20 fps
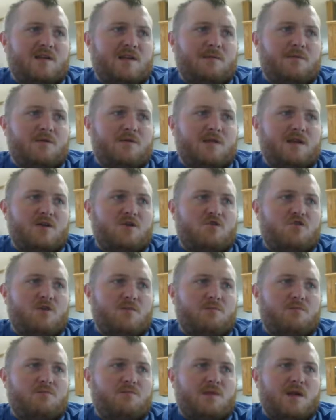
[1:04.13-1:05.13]
the Labour
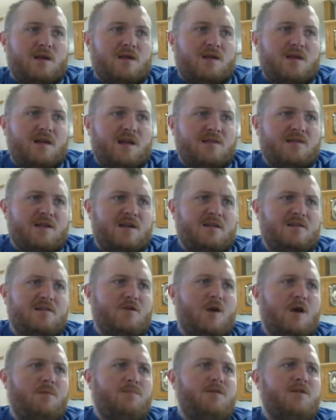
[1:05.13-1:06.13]
leadership hustings
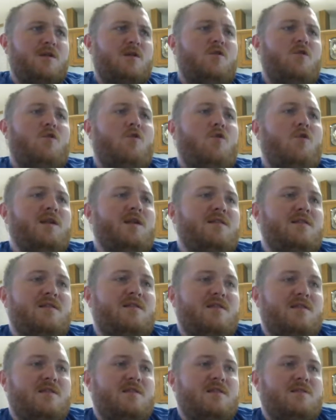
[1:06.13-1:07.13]
opposite Owen
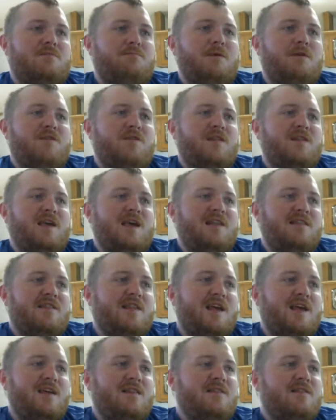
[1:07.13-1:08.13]
Smith and
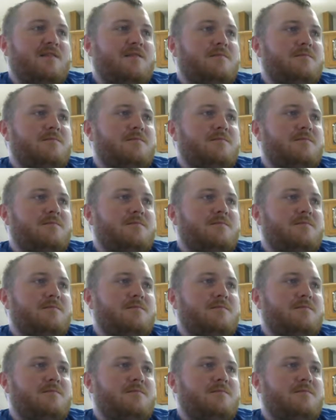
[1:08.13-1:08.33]
Gateshead.